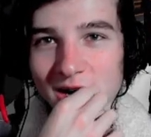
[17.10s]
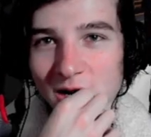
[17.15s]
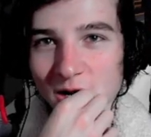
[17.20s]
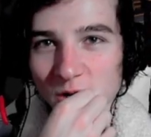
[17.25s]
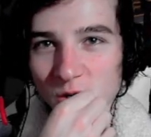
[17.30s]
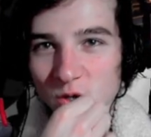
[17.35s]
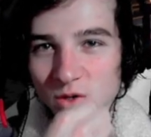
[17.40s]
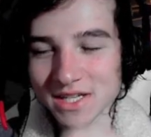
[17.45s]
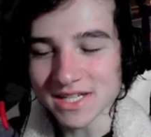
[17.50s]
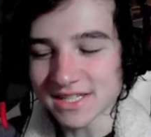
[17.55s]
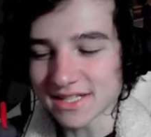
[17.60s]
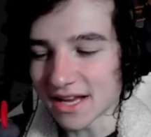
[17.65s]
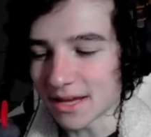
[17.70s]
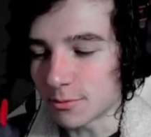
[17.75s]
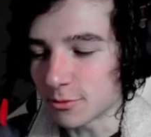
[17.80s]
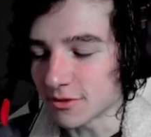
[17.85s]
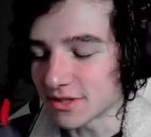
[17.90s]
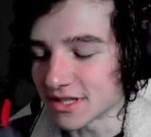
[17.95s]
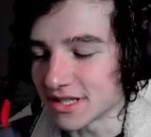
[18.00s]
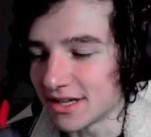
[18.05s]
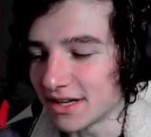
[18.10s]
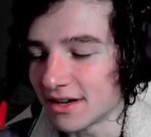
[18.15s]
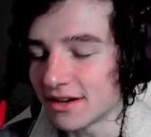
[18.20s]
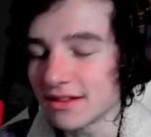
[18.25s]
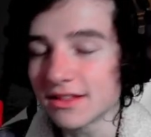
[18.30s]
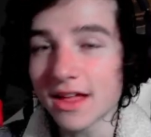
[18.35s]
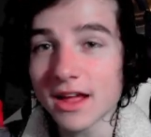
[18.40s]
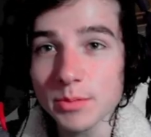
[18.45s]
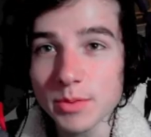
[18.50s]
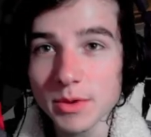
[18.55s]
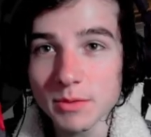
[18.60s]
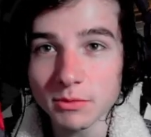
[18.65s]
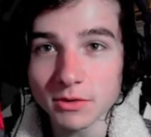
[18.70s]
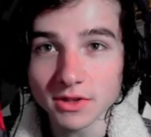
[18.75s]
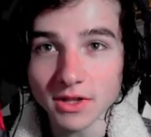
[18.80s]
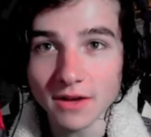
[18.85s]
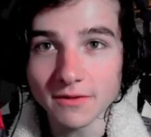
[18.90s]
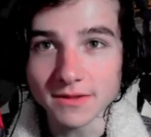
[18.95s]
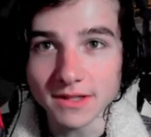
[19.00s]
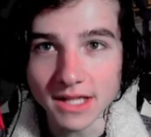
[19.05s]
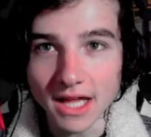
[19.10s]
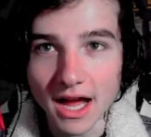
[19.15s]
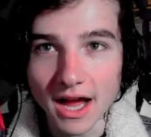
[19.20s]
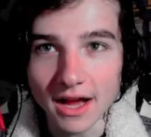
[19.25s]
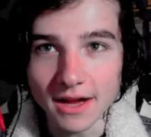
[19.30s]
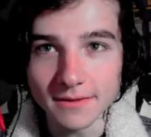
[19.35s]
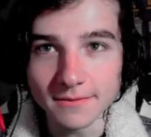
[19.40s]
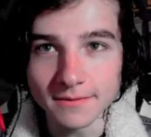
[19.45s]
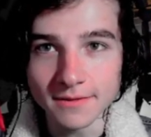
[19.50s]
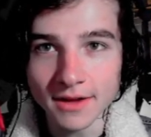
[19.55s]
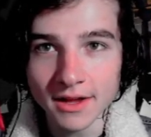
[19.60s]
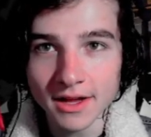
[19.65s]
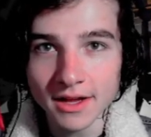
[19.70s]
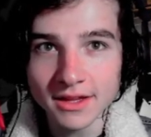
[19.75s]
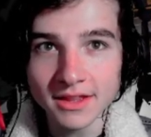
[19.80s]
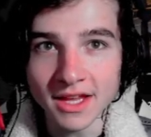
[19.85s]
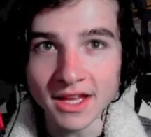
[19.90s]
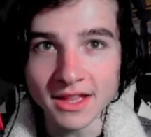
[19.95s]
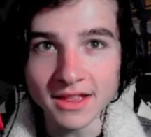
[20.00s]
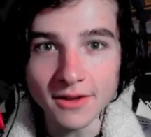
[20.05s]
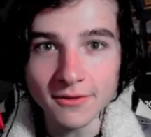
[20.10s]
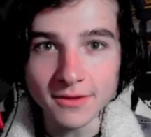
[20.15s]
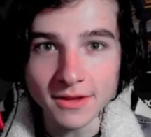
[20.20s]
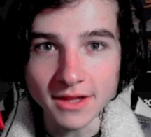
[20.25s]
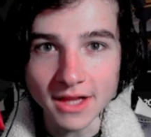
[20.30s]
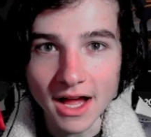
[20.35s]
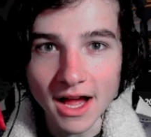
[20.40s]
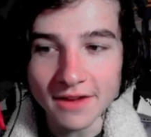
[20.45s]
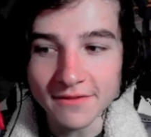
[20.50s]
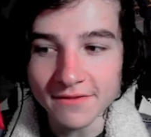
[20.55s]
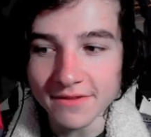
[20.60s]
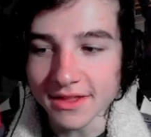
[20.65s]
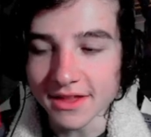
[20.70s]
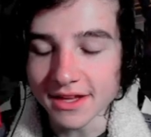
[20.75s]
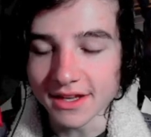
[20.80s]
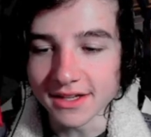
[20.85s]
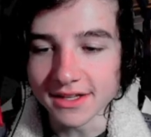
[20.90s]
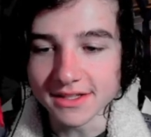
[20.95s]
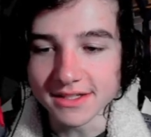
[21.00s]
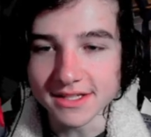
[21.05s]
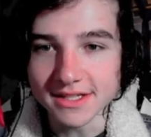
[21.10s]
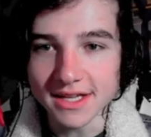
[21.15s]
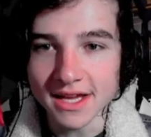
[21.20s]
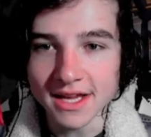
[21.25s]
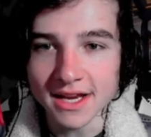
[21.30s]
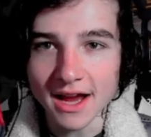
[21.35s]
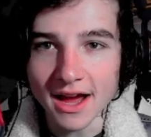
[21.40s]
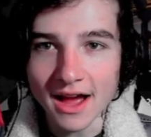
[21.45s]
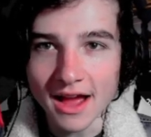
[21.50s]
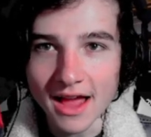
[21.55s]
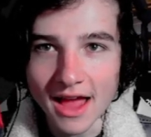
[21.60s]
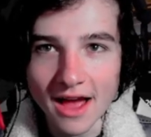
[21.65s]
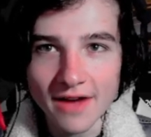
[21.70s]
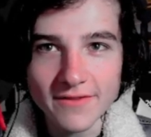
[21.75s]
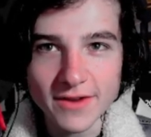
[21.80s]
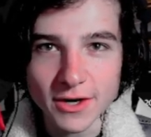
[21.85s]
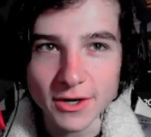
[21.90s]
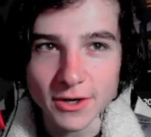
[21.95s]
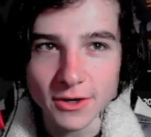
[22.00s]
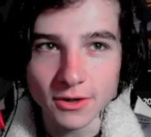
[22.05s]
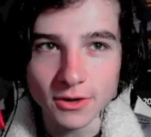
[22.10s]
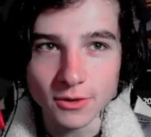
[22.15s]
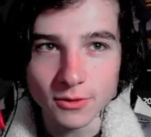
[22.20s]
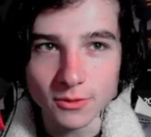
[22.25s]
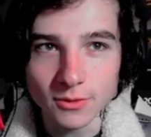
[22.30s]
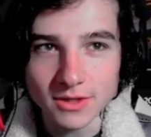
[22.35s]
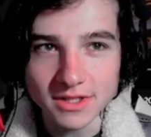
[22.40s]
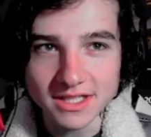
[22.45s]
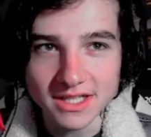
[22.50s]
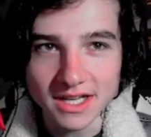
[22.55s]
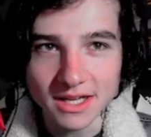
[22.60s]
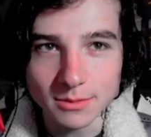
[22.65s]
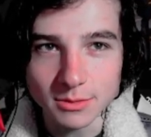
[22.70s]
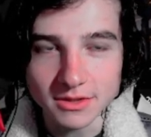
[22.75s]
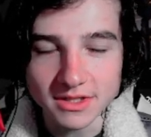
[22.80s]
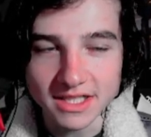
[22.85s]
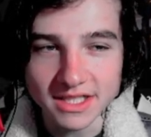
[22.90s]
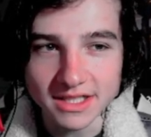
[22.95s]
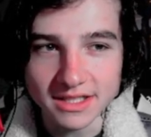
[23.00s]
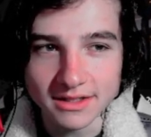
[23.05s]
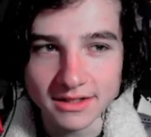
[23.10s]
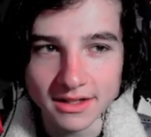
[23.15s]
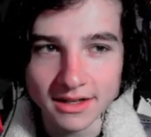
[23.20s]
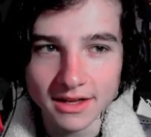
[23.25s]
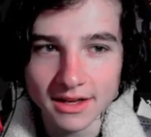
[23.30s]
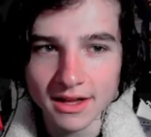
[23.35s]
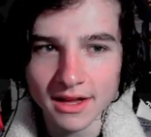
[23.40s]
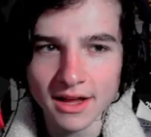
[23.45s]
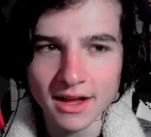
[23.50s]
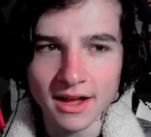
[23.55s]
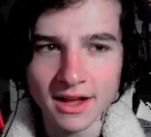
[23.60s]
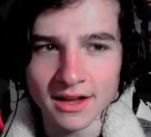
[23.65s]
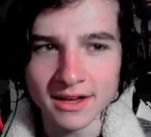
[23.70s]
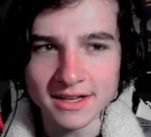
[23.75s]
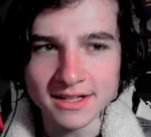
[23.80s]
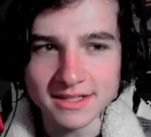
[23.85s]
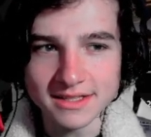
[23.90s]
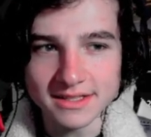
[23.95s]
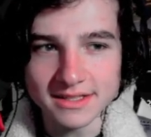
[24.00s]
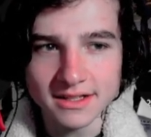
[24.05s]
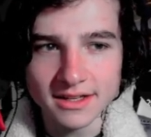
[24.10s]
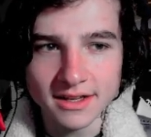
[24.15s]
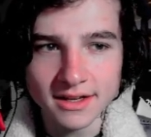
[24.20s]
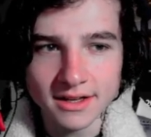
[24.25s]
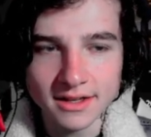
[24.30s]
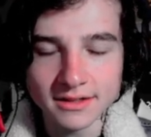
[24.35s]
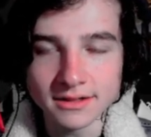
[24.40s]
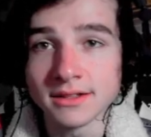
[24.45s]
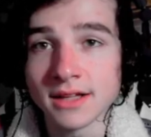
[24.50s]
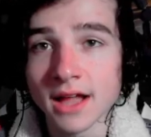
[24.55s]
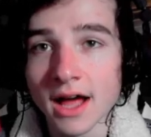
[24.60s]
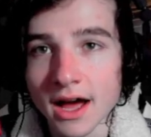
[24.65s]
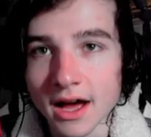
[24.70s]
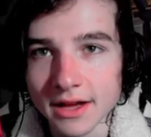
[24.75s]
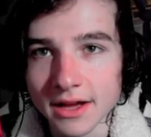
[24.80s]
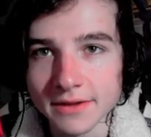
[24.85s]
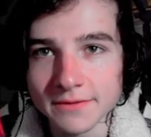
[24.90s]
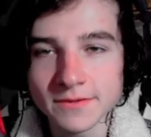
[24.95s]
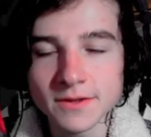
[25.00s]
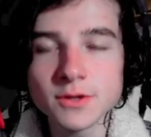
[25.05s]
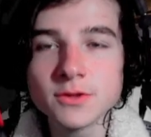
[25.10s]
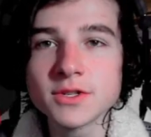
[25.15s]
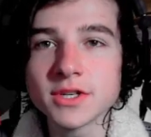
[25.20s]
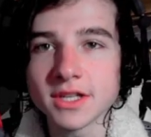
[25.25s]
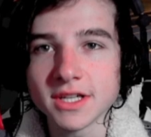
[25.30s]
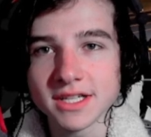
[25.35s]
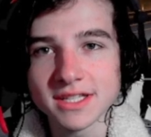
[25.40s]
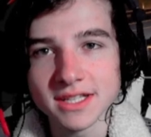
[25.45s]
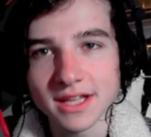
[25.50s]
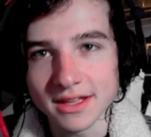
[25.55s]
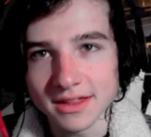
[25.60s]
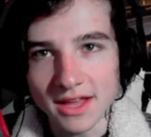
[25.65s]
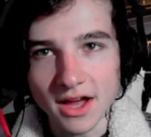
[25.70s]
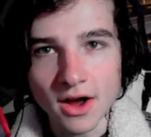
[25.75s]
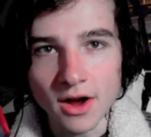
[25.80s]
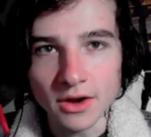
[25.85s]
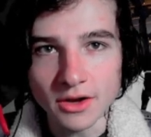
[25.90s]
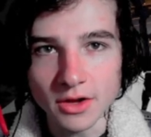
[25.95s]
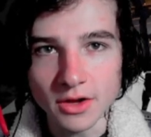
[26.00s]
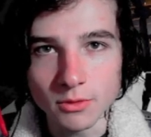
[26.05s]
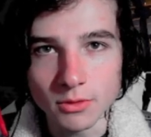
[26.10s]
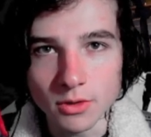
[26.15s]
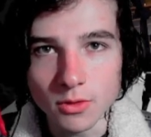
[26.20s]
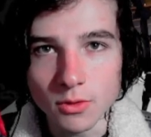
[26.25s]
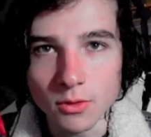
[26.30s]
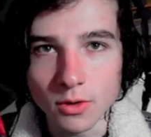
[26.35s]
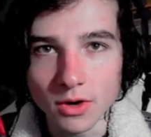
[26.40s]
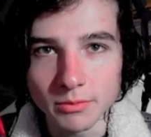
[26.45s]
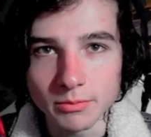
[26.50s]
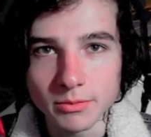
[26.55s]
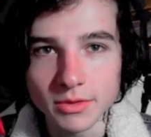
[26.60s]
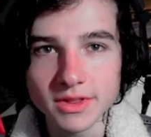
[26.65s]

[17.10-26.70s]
Chris Stapleton. And a lot of people love live. They love live things. And I haven't heard Chris Stapleton, I guess, live. Usually it's like the audio recording.